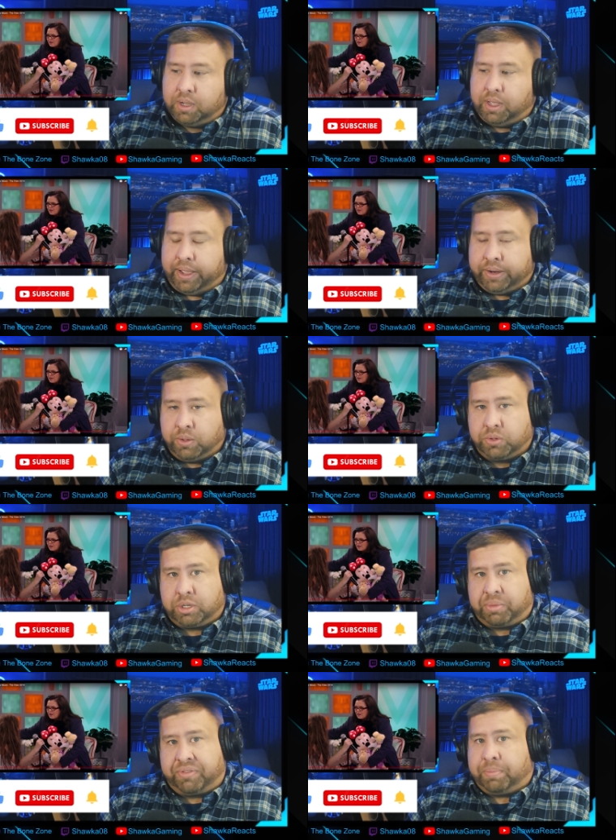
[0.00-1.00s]
use
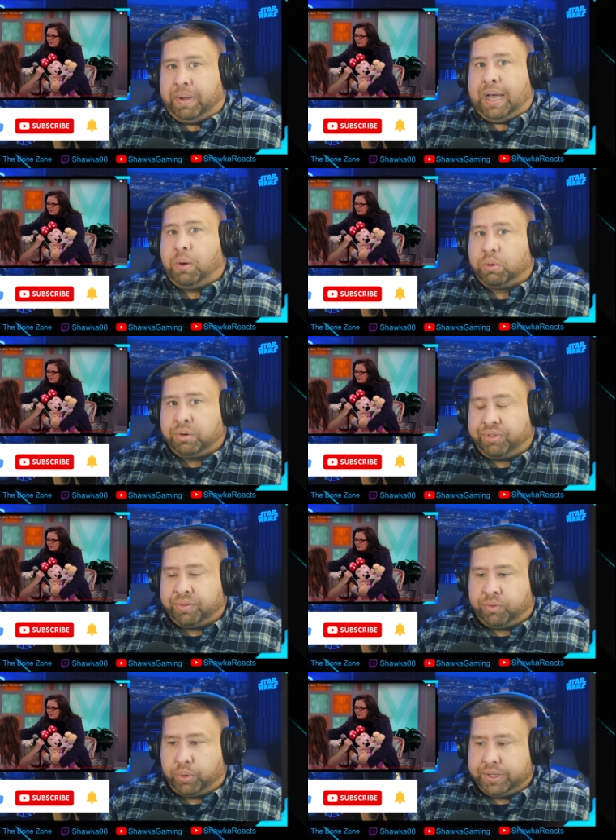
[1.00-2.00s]
some of the power of her
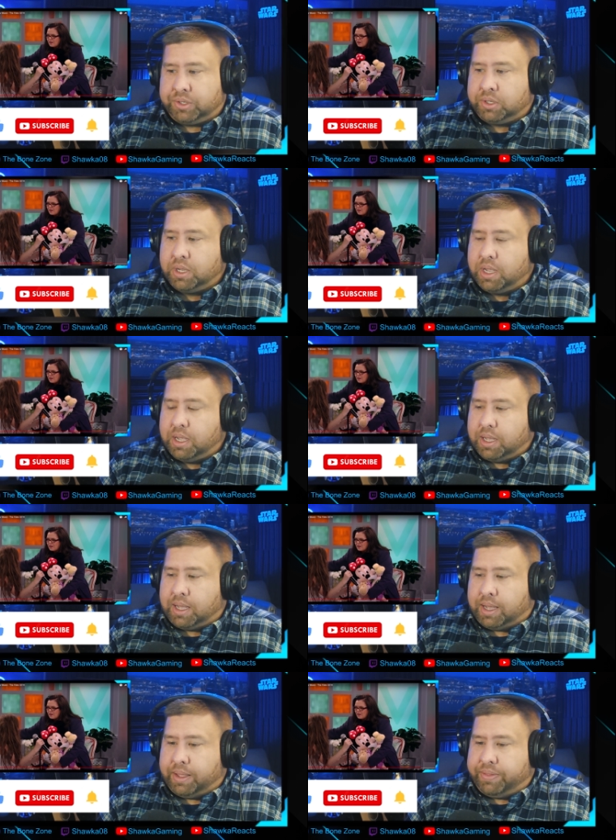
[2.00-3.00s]
voice.
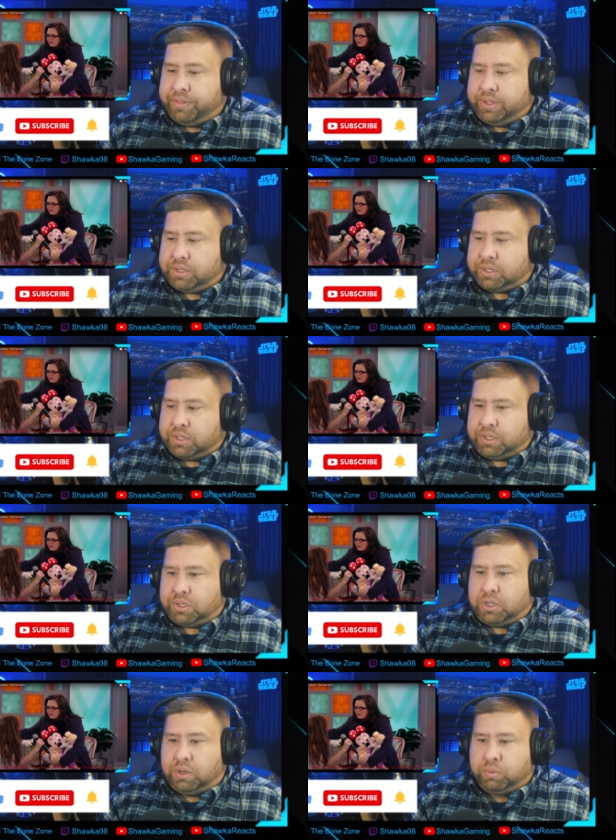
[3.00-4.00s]
This
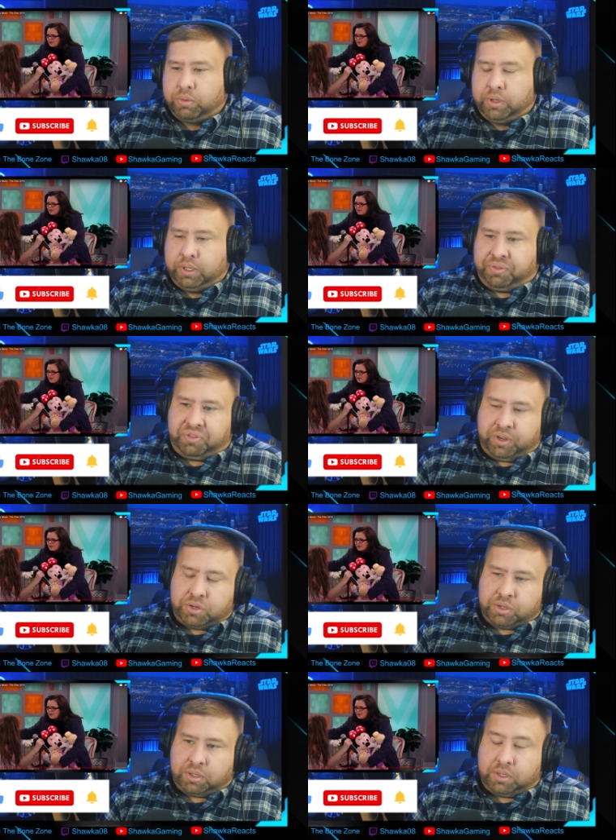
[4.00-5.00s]
song really
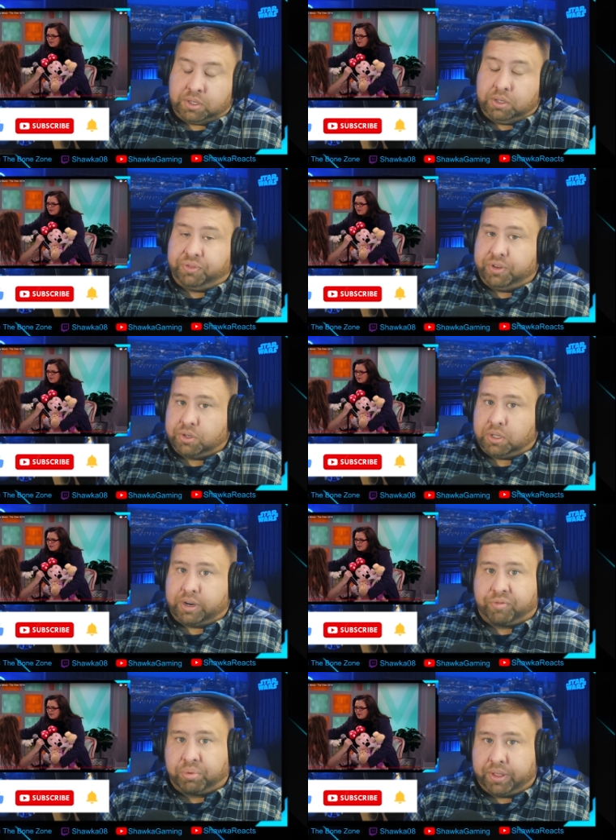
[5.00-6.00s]
features. It still features a
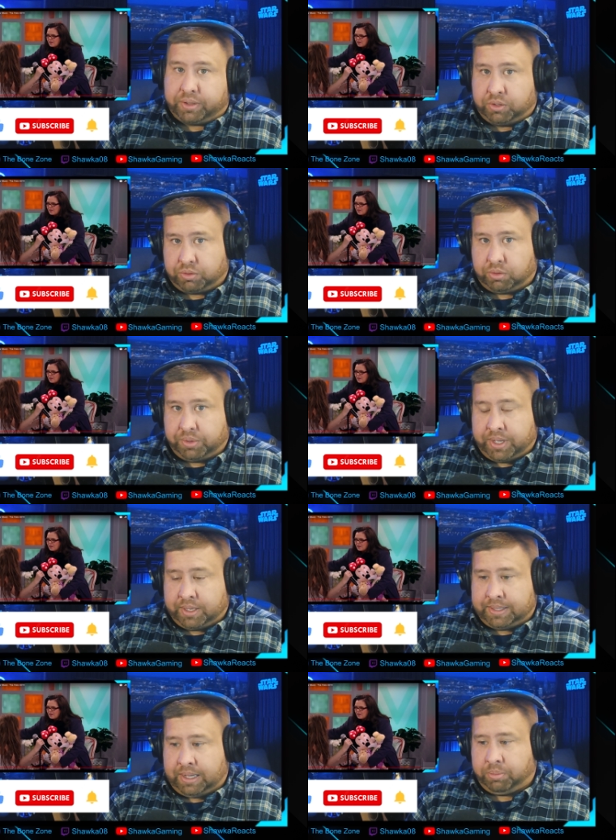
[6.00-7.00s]
lot of breath control, without
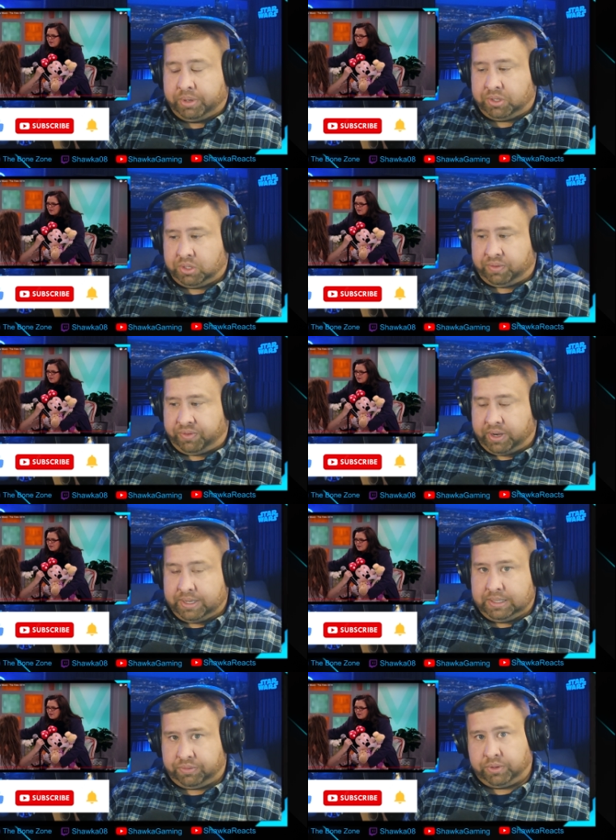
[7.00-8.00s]
a doubt, but it's just a very
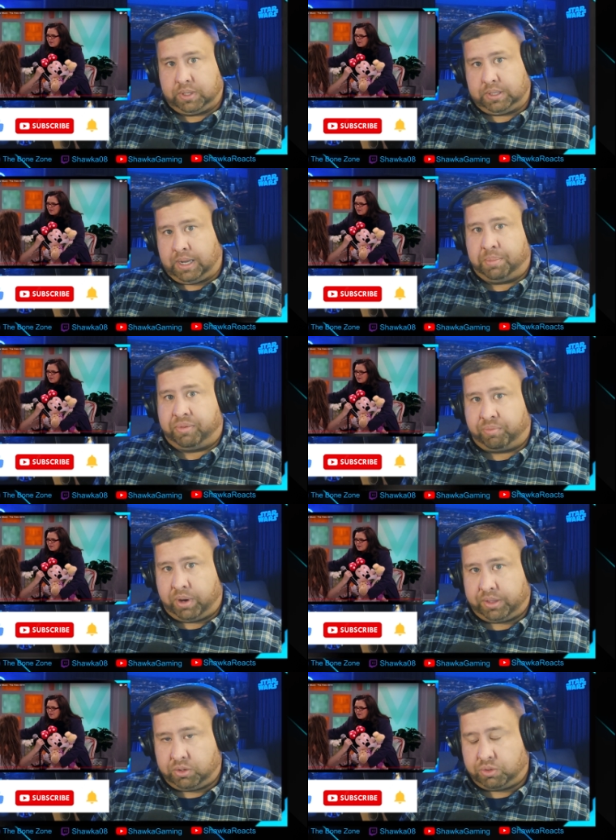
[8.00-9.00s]
different type of
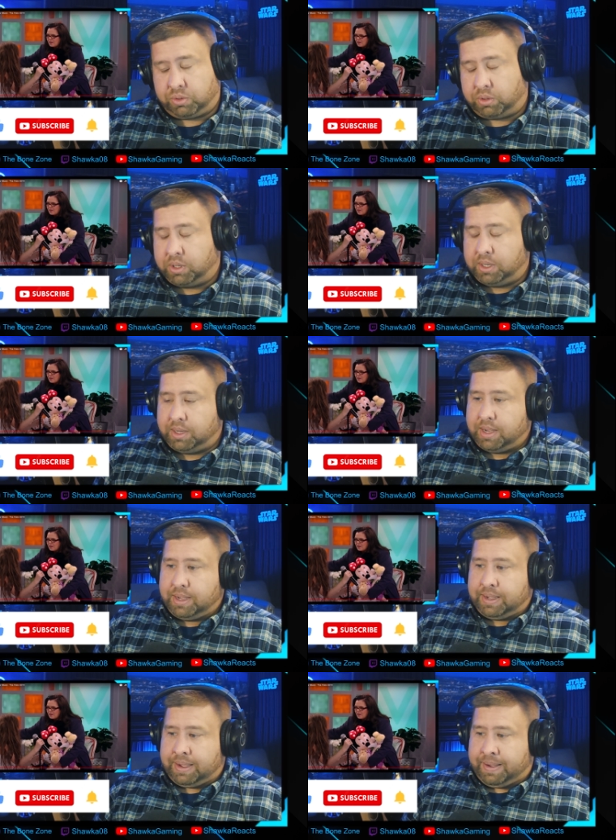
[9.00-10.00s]
breath control.
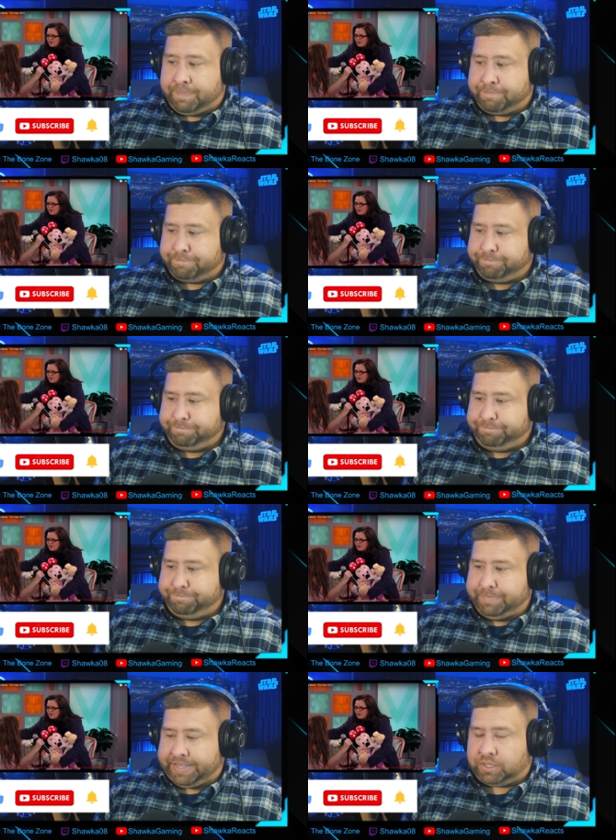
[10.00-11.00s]

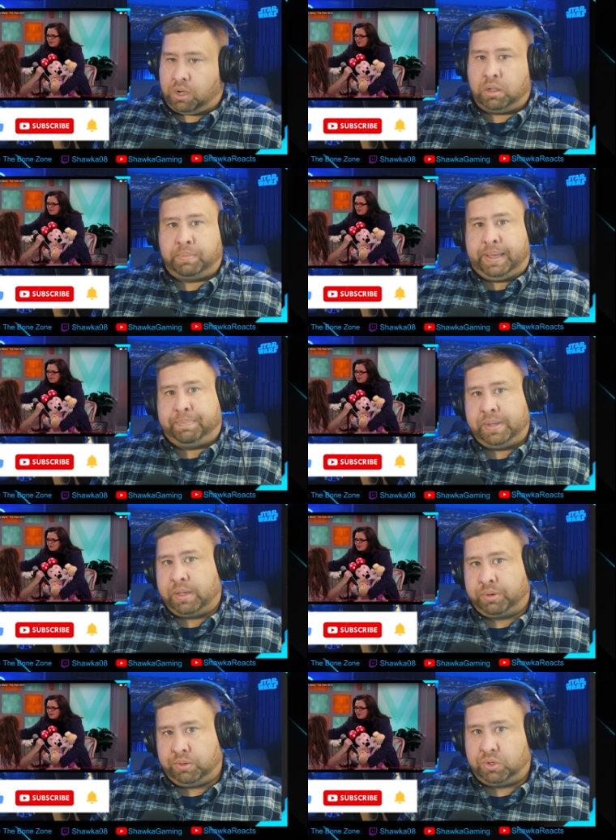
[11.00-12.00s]
It's all about being
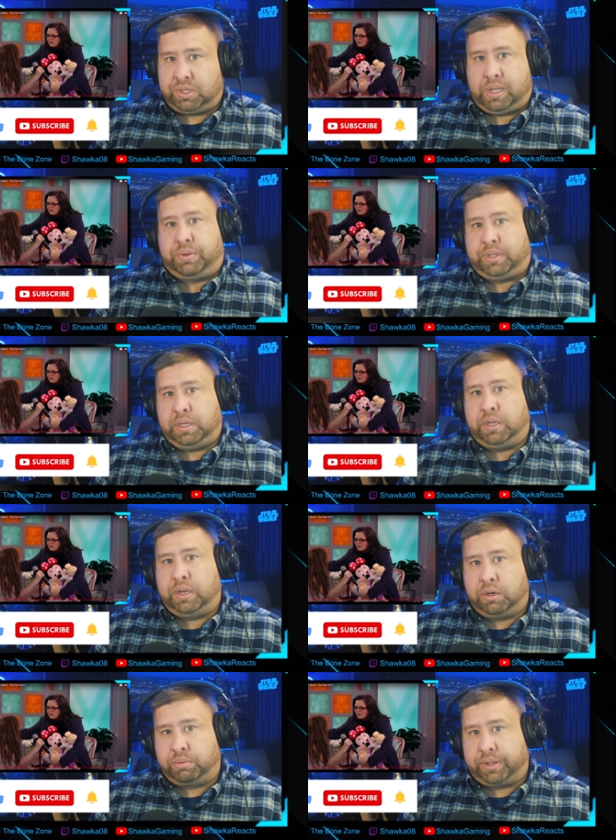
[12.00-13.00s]
able to use subtlety
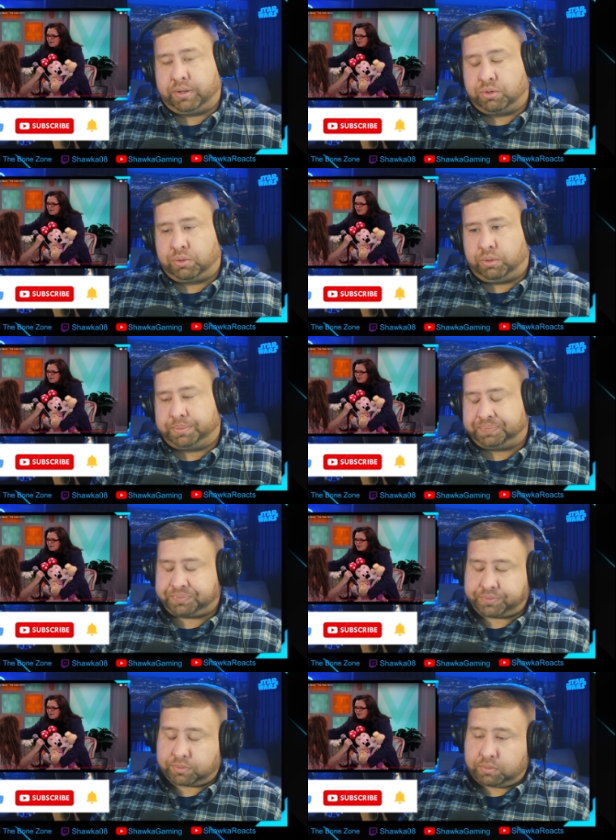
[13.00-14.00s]
in your breath control.
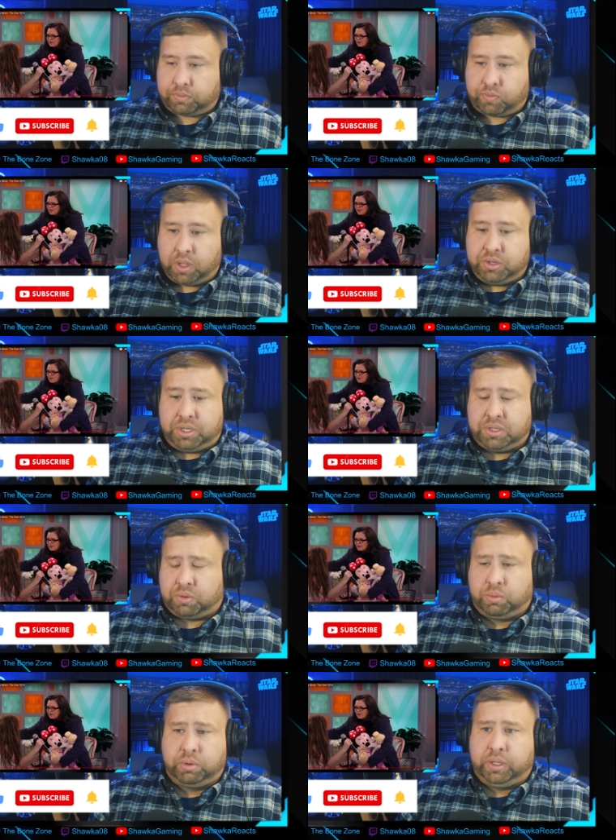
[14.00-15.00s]
And she does a
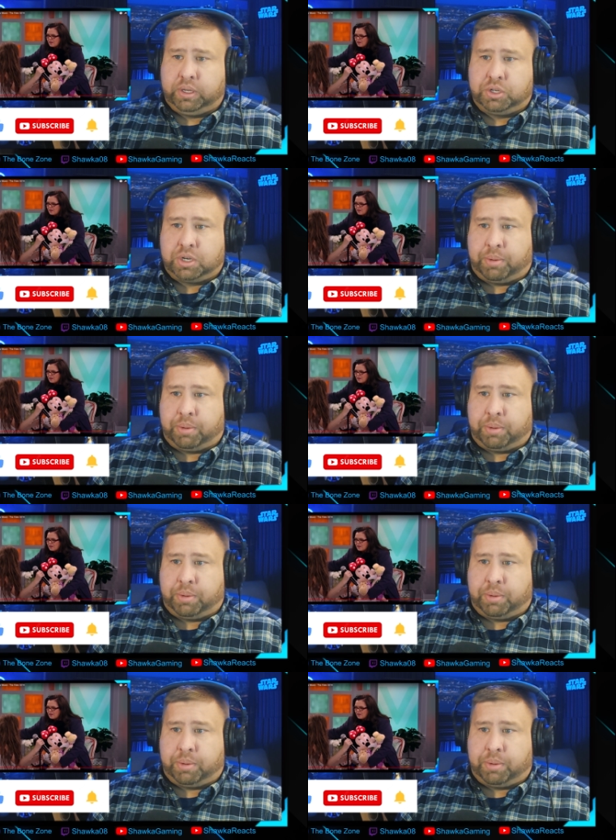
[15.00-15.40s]
really good job